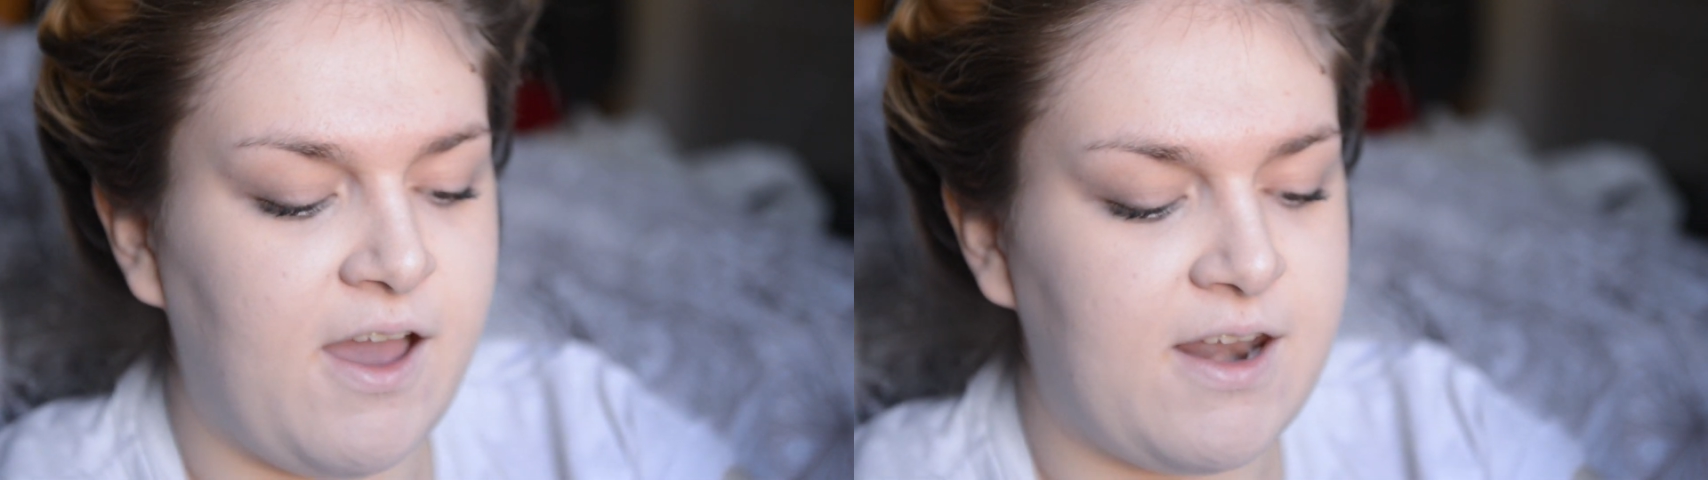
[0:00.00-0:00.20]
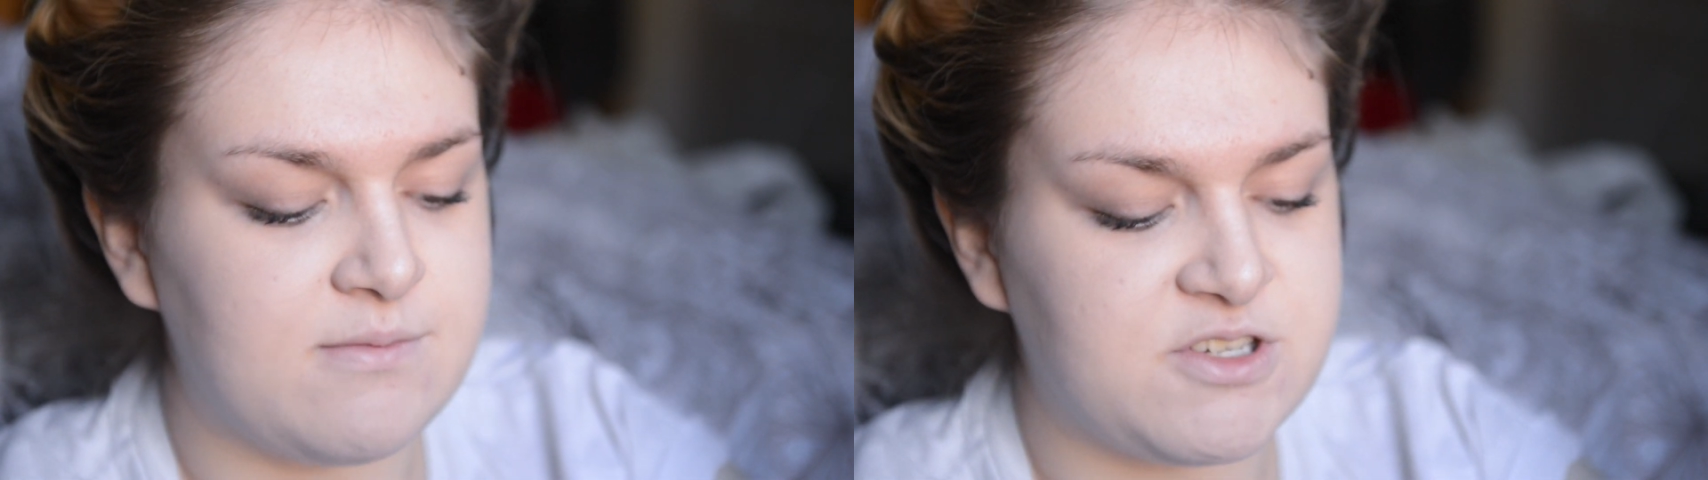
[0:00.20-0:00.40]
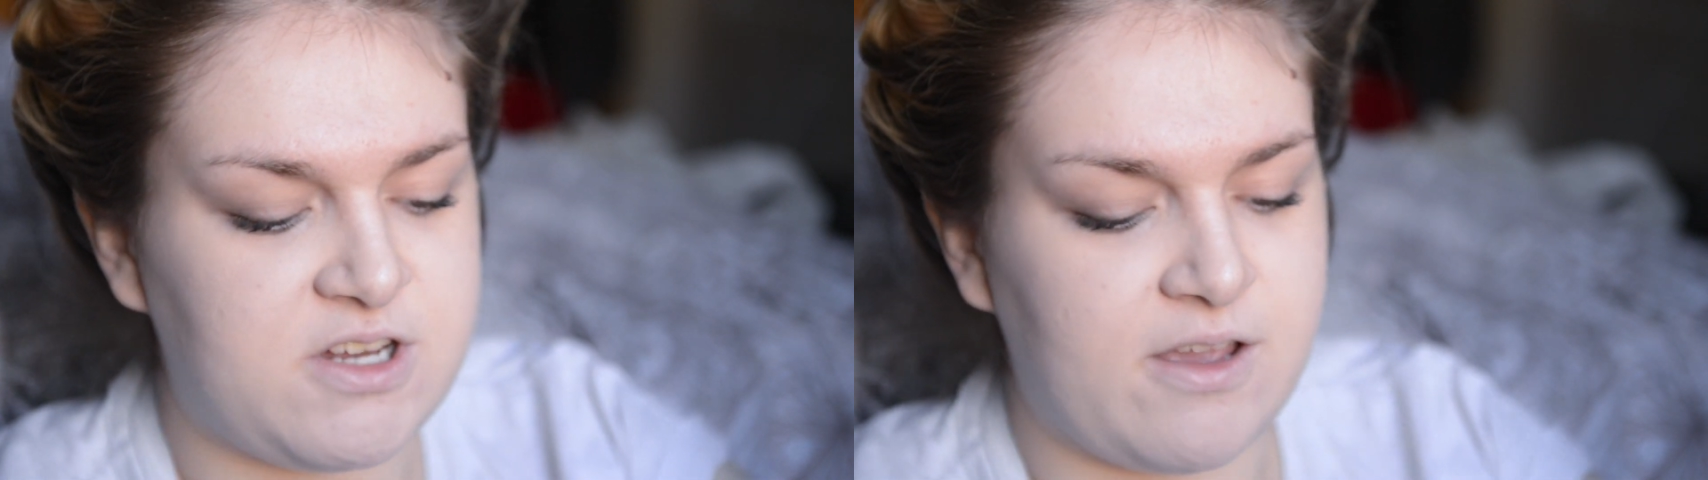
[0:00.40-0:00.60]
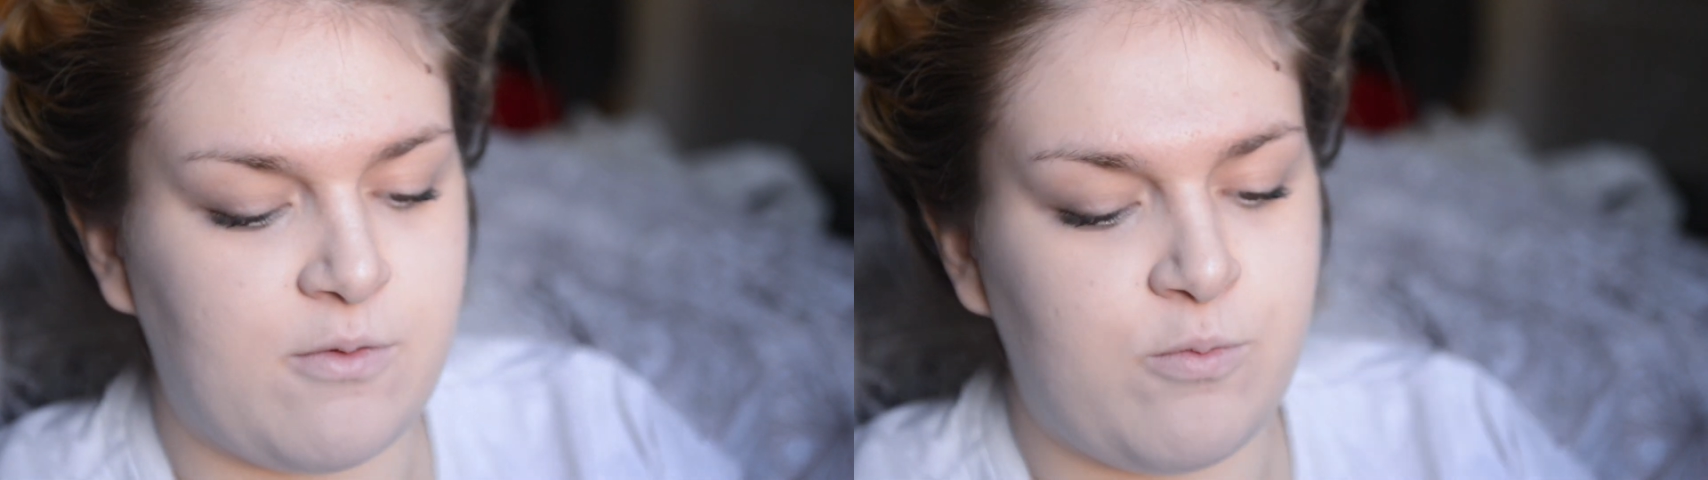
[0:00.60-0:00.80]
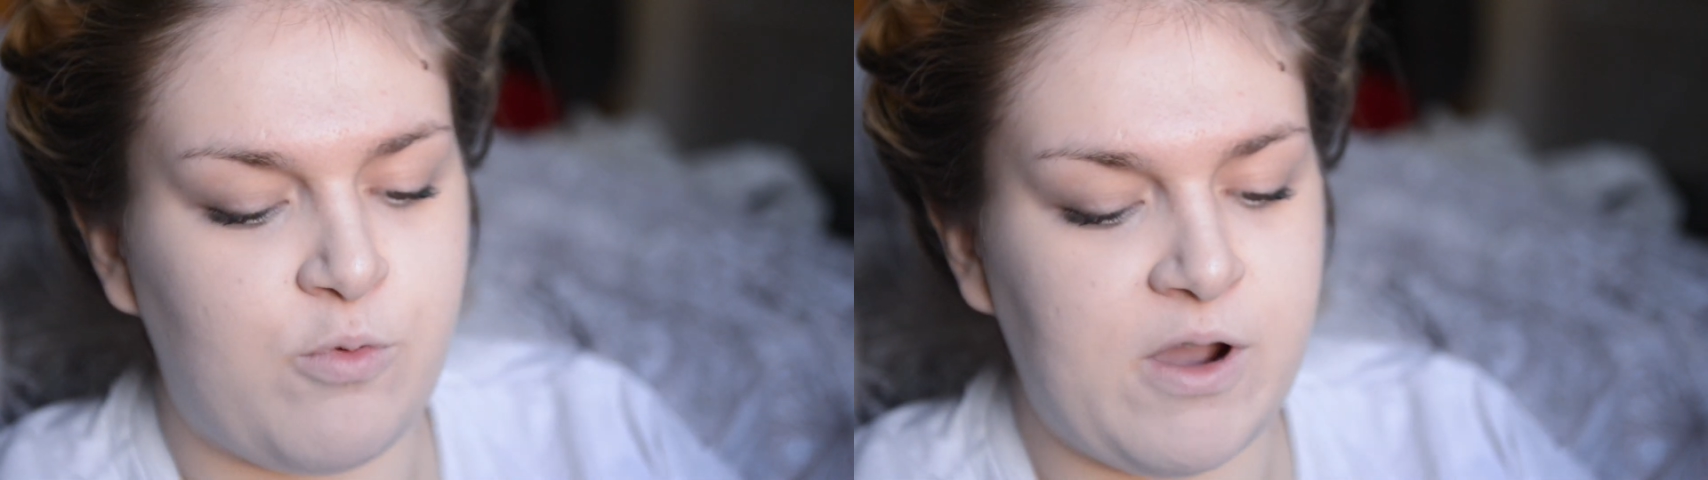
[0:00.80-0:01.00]
And I'm just
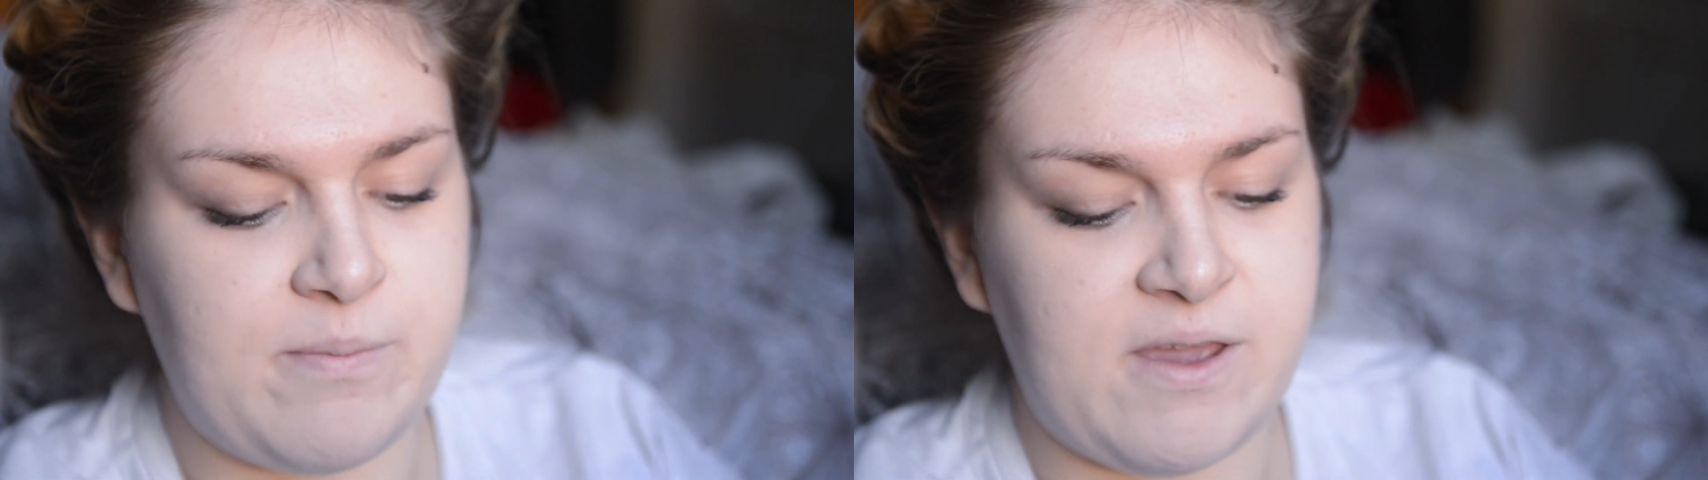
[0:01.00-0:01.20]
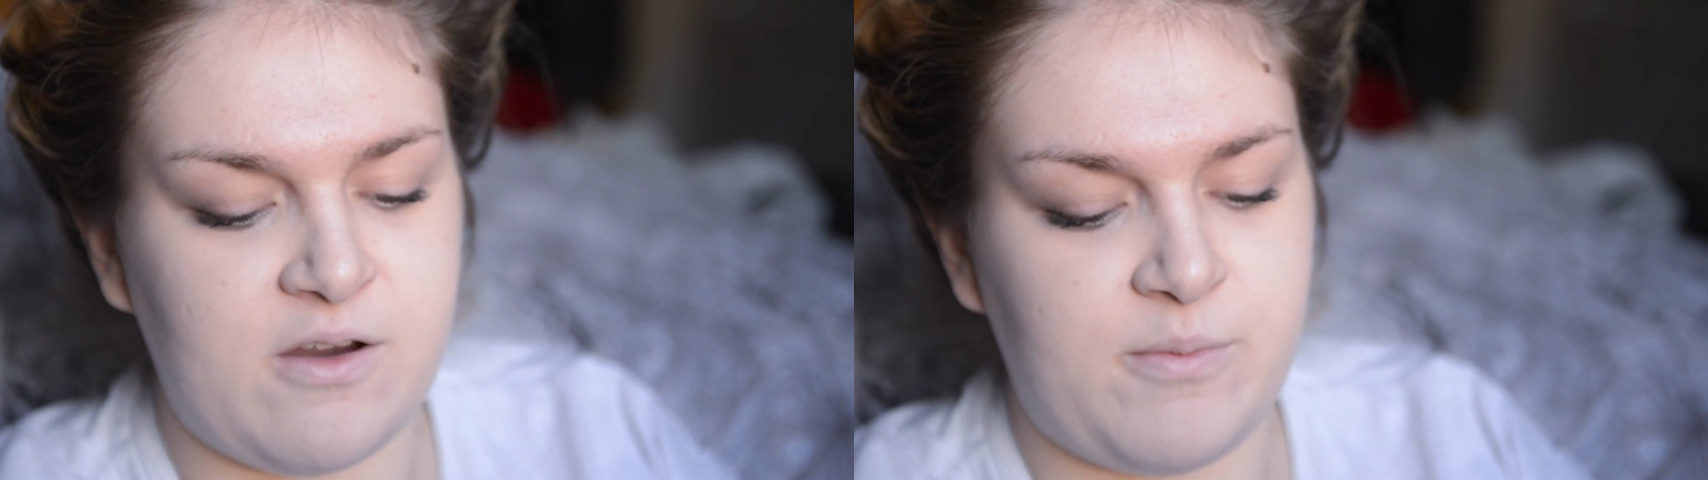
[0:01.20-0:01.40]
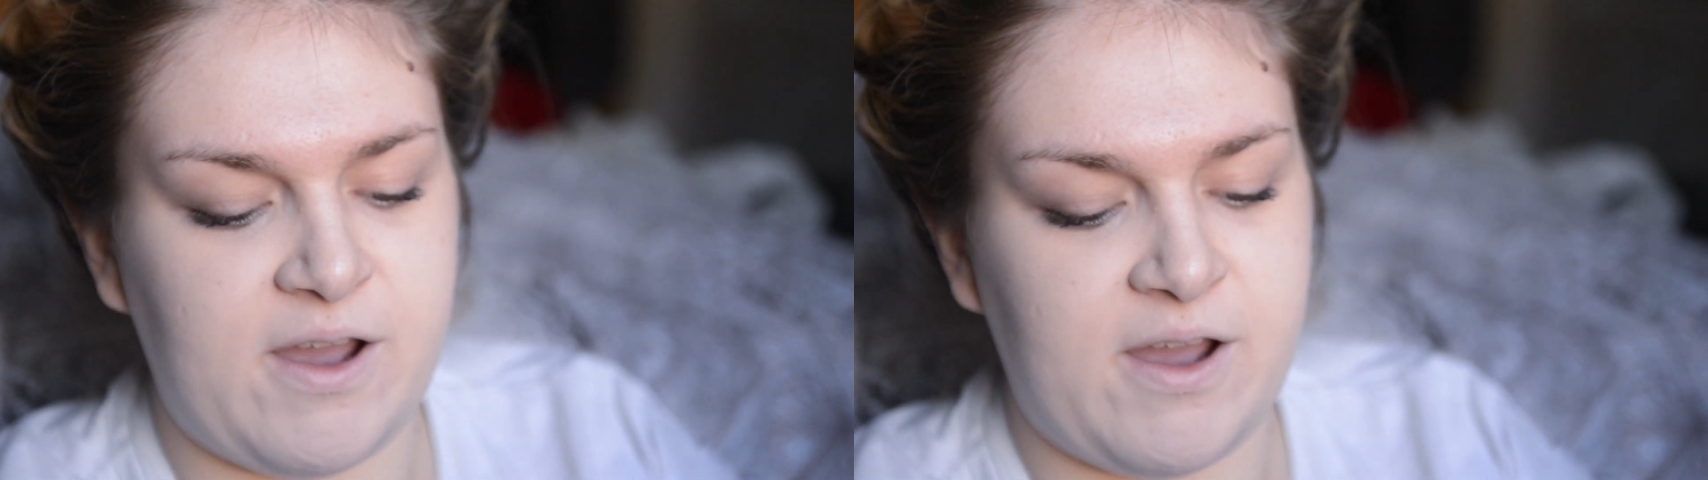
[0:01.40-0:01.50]
like wiping it on my